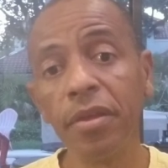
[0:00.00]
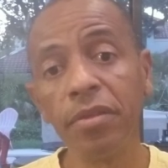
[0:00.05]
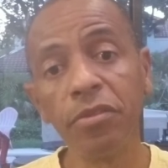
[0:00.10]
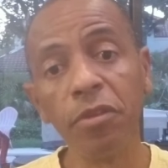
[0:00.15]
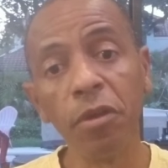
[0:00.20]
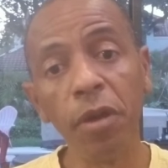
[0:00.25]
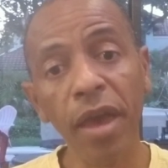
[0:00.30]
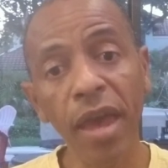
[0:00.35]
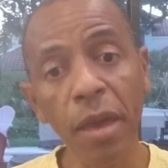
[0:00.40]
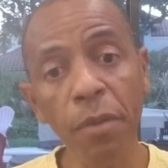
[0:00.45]

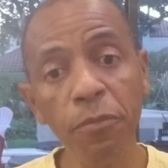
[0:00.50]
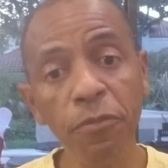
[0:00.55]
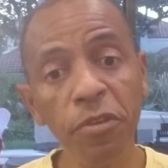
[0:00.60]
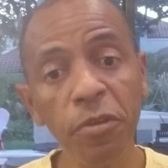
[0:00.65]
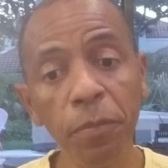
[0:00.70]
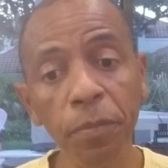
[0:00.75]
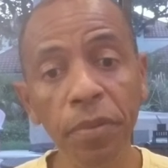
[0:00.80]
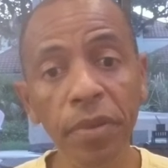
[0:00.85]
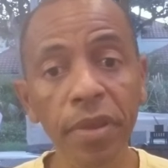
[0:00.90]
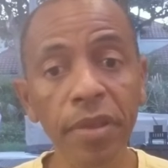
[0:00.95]

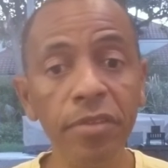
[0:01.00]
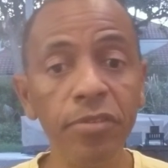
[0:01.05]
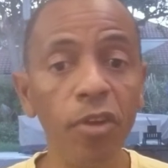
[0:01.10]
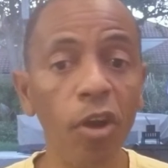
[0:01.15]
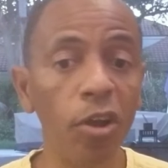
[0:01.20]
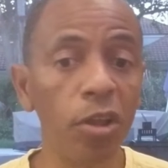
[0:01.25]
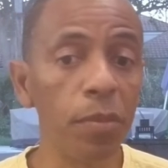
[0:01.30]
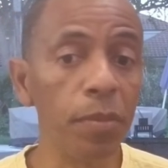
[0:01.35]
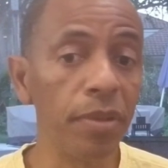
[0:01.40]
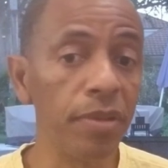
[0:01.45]
MVP
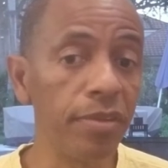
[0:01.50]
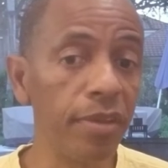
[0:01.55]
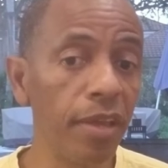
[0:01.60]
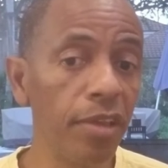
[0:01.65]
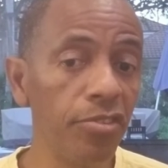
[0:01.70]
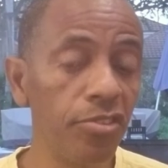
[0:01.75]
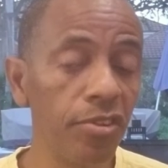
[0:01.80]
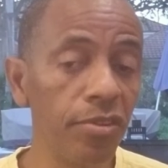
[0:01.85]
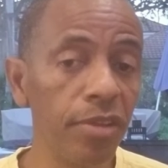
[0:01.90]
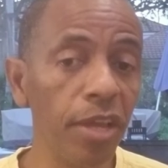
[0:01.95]
documentation,